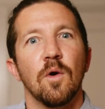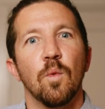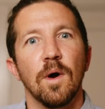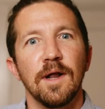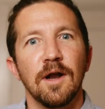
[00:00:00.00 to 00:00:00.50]

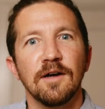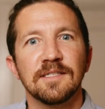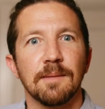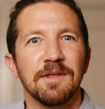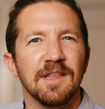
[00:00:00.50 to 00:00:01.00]
what are
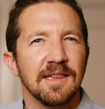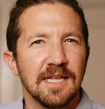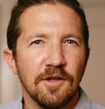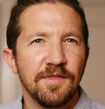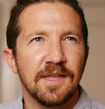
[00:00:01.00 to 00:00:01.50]
some of the
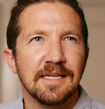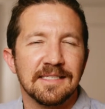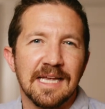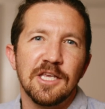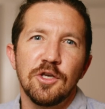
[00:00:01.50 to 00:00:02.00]
little
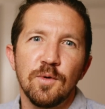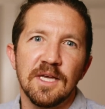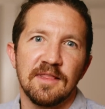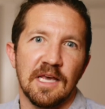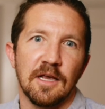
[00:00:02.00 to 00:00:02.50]
things that you
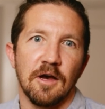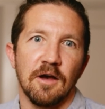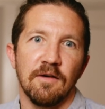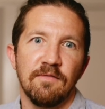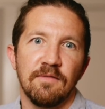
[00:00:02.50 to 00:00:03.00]
can think
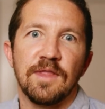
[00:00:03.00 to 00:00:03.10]
of